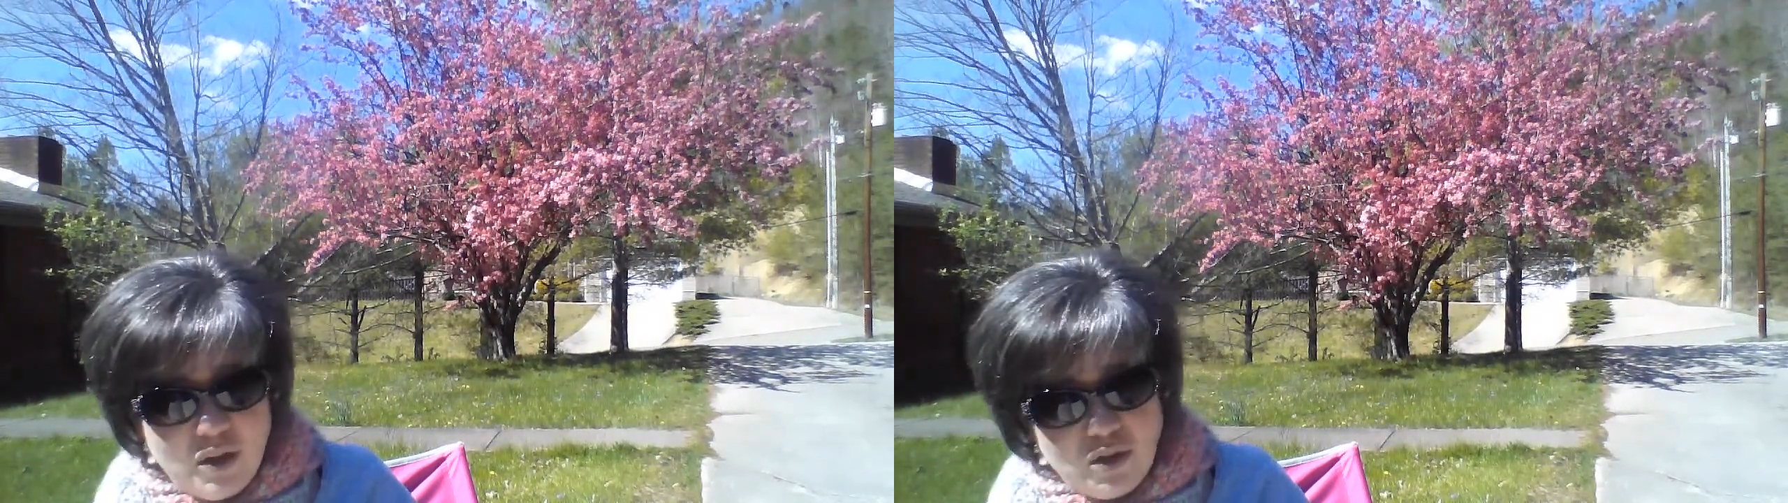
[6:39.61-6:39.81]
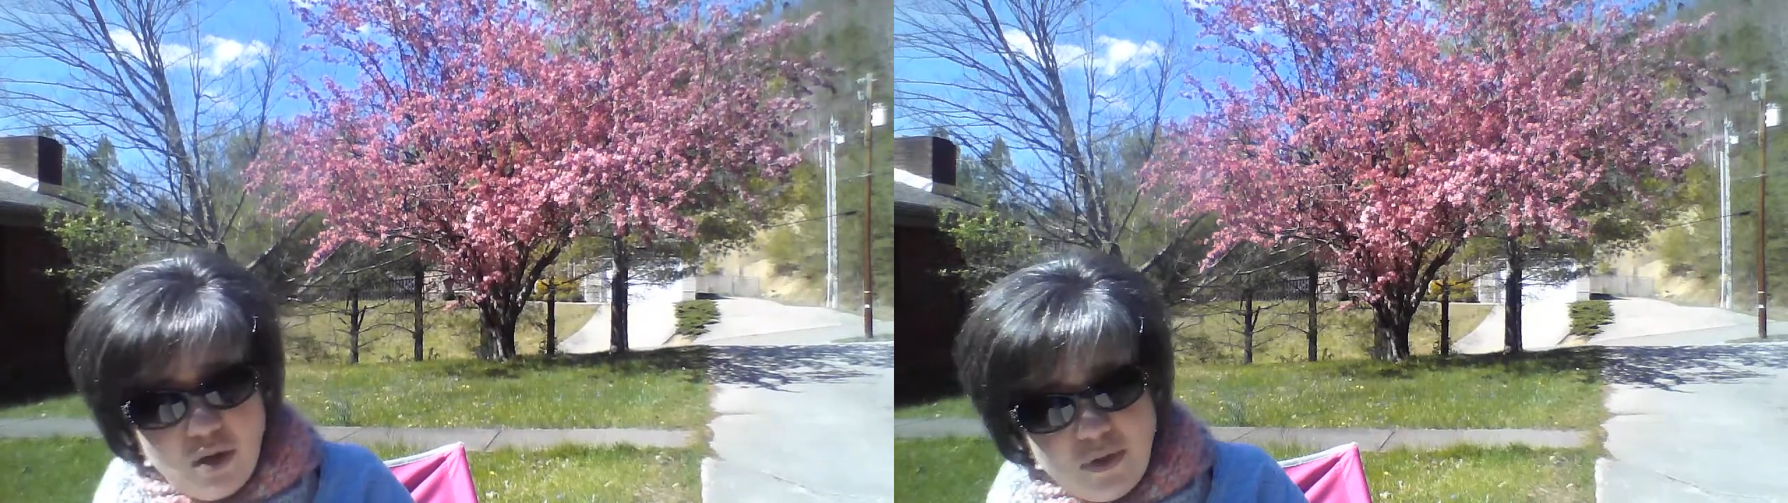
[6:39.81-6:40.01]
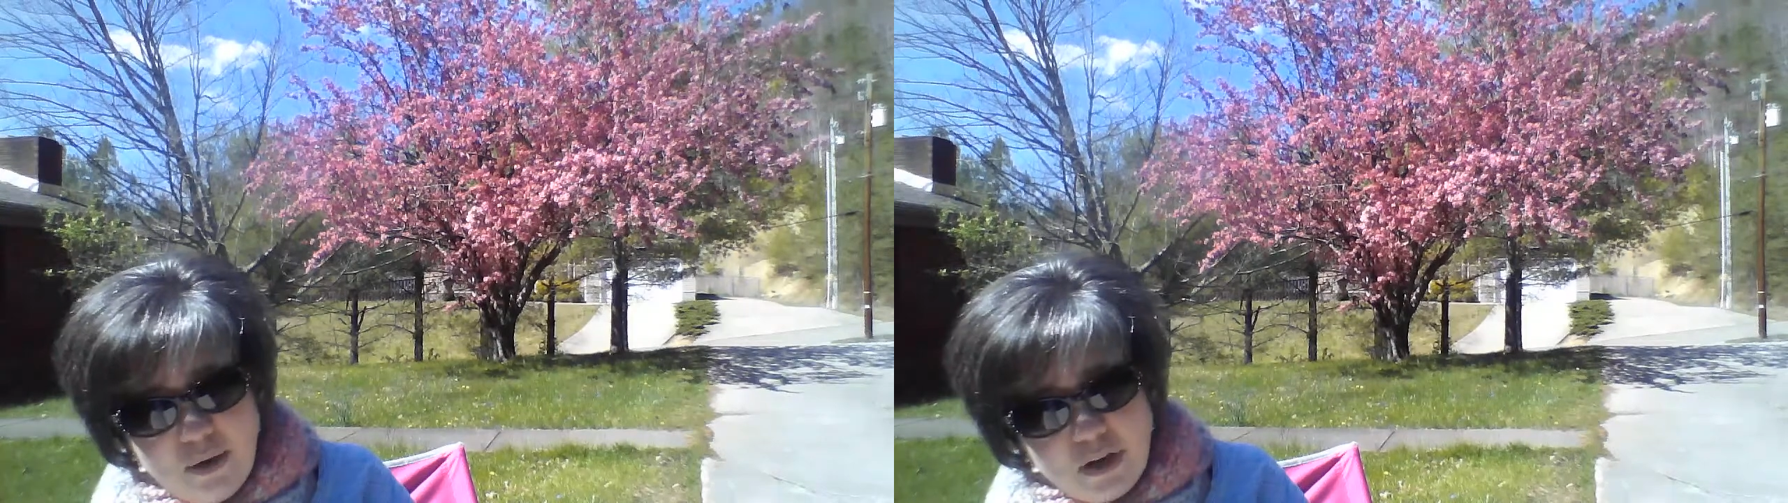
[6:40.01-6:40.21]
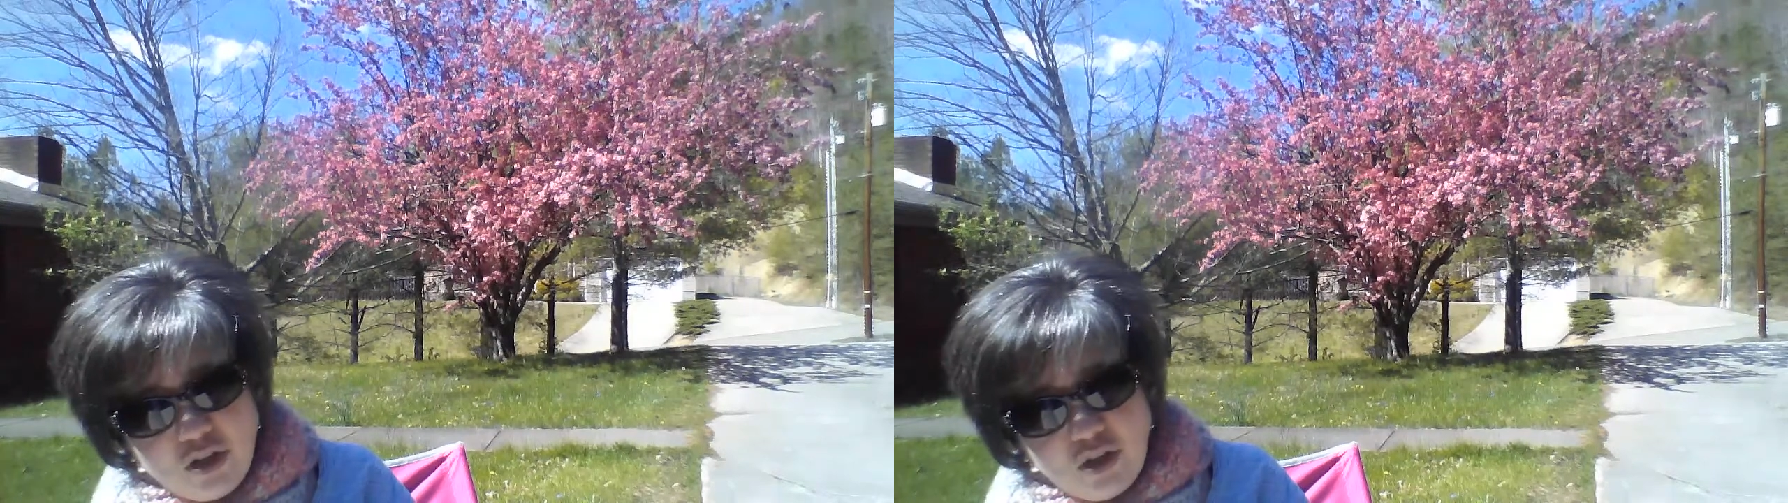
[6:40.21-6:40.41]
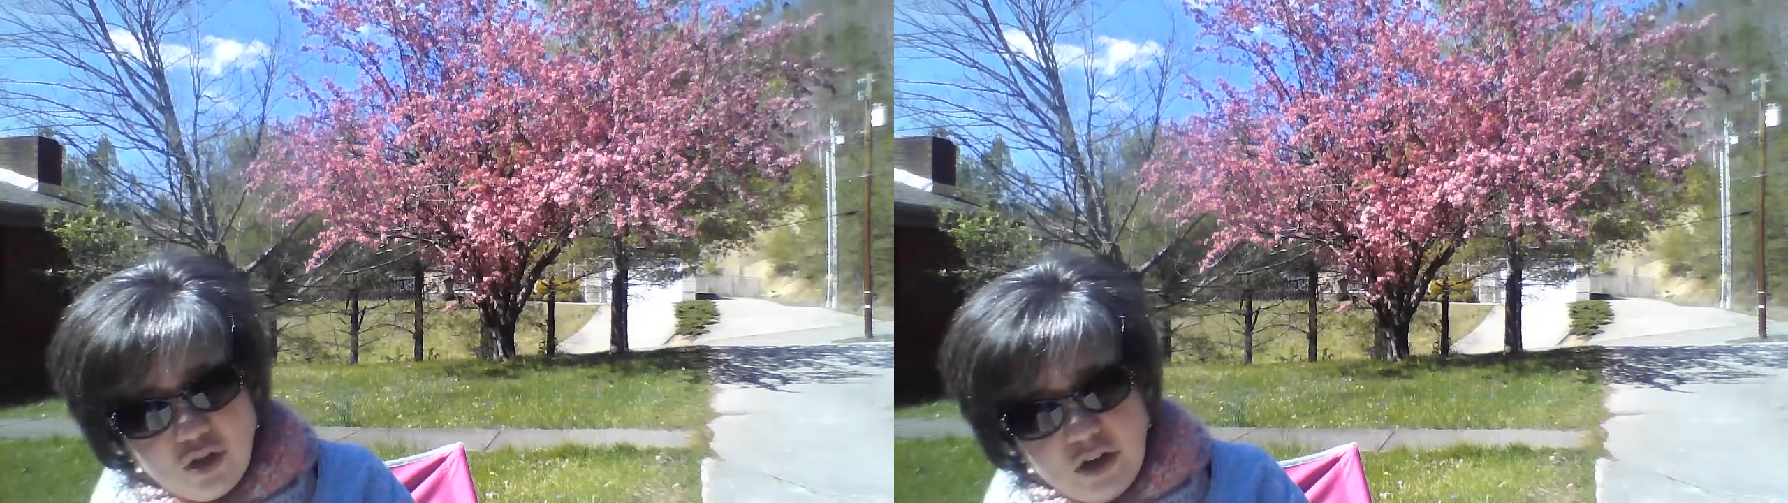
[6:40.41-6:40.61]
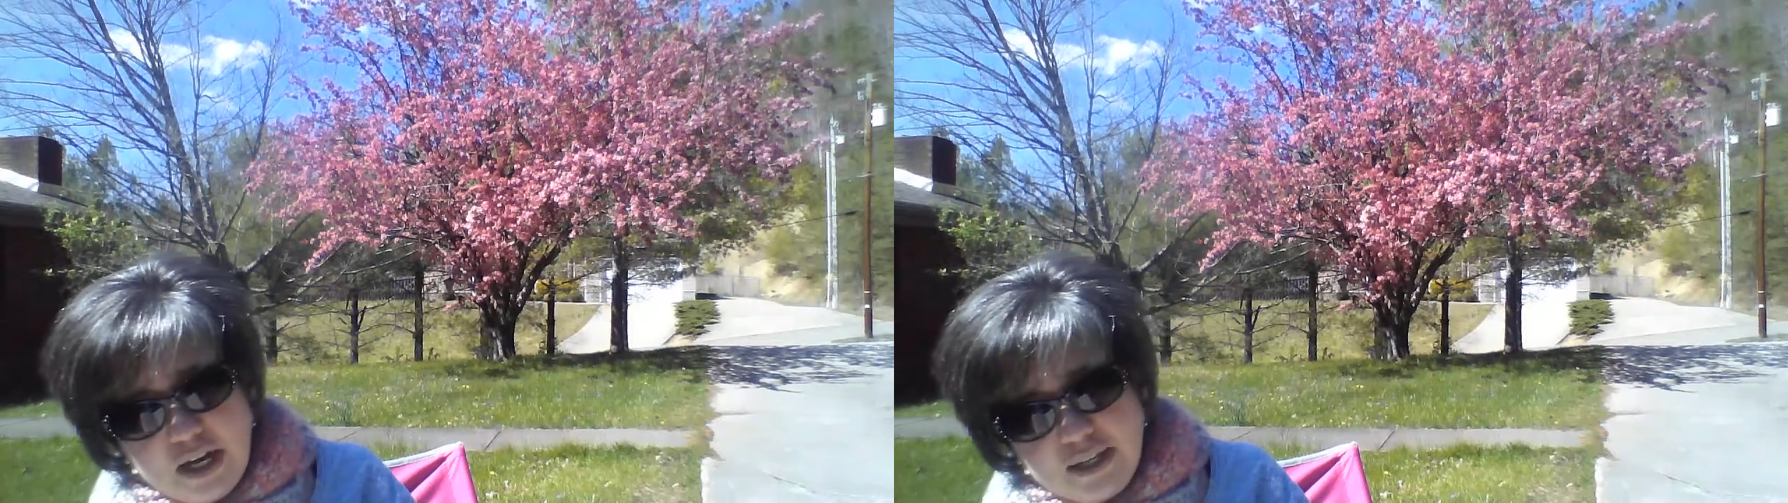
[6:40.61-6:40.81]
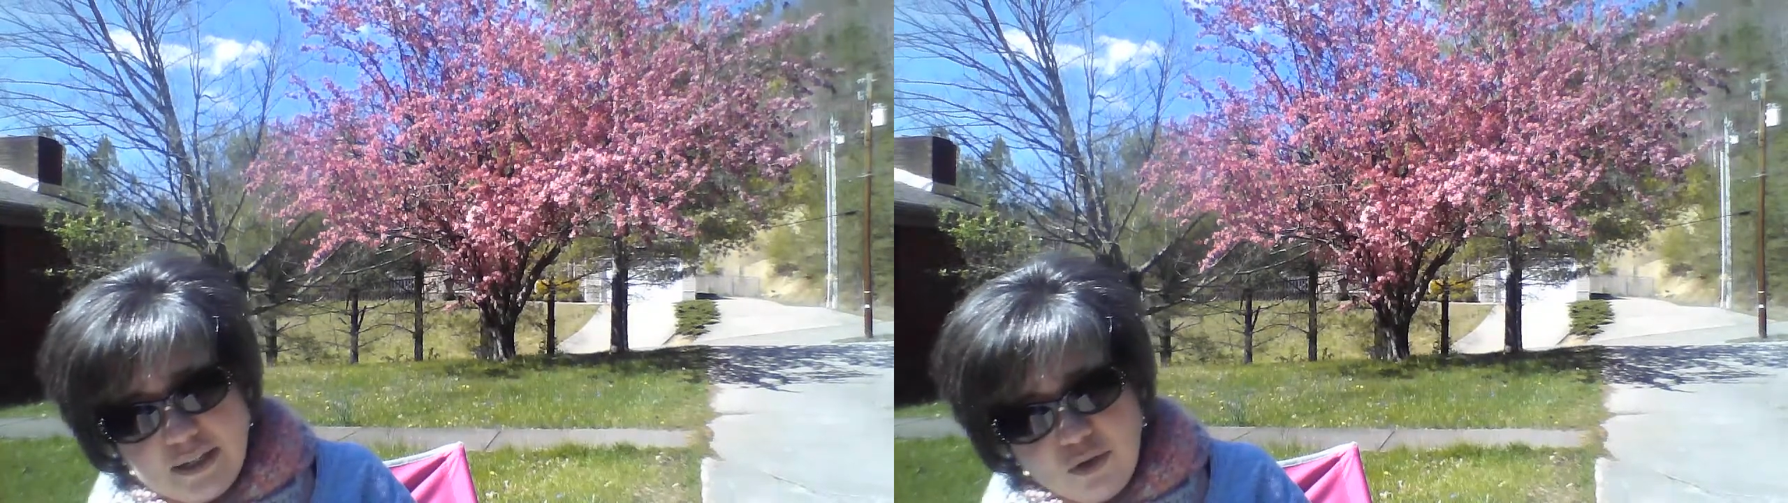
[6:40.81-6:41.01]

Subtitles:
Soon they reached the trees,